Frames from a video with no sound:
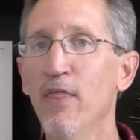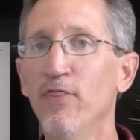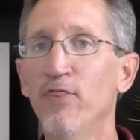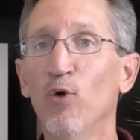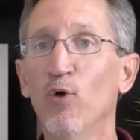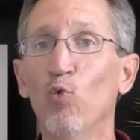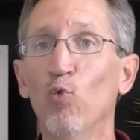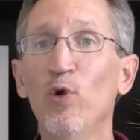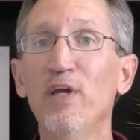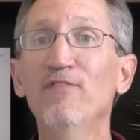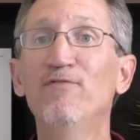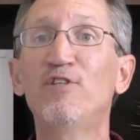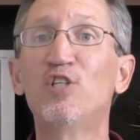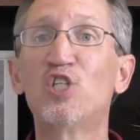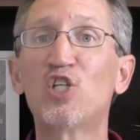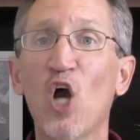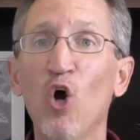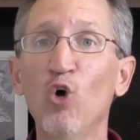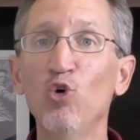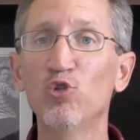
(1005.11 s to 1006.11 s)
that we've
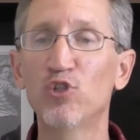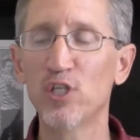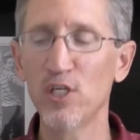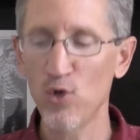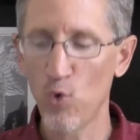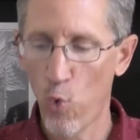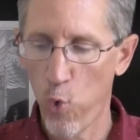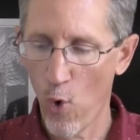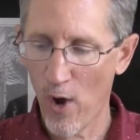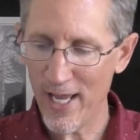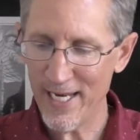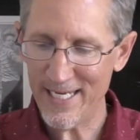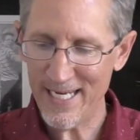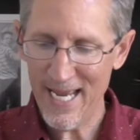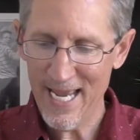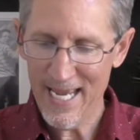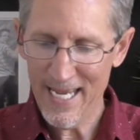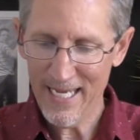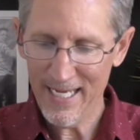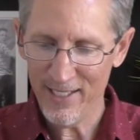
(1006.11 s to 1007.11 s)
chosen
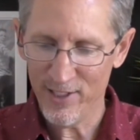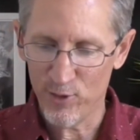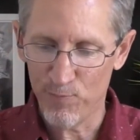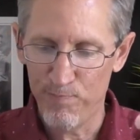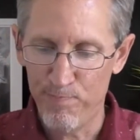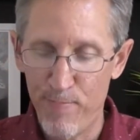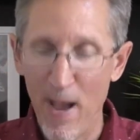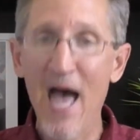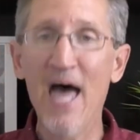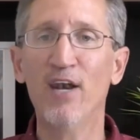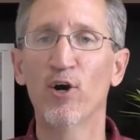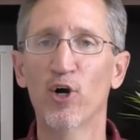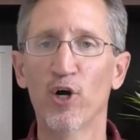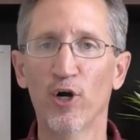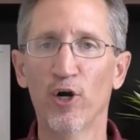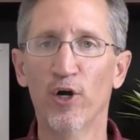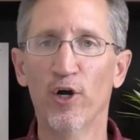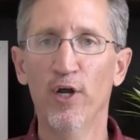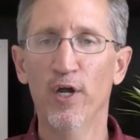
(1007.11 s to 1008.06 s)
what is better